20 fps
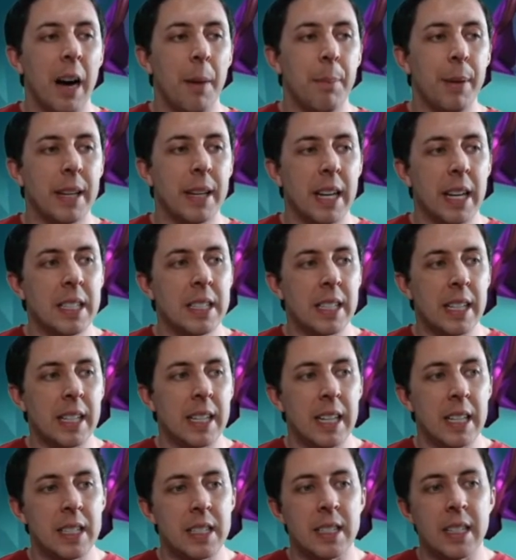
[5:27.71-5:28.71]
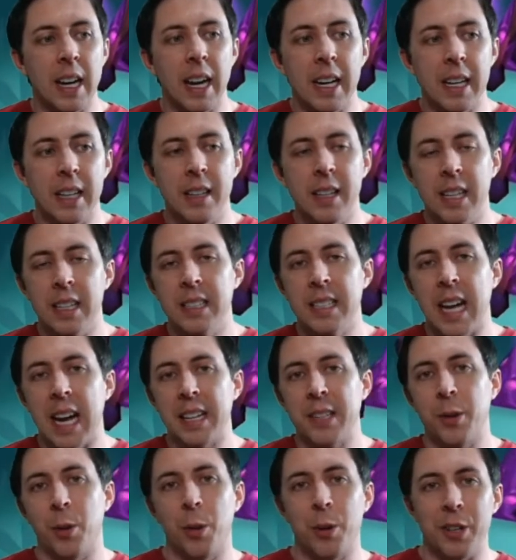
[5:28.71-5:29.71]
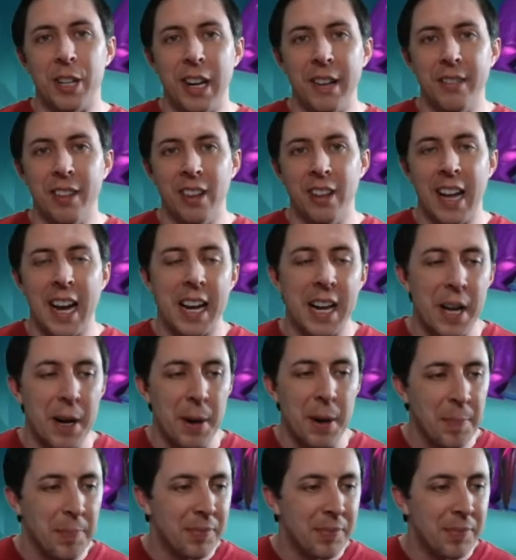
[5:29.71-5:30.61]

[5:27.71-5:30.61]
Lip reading: because it is not in the exact order of the lineup.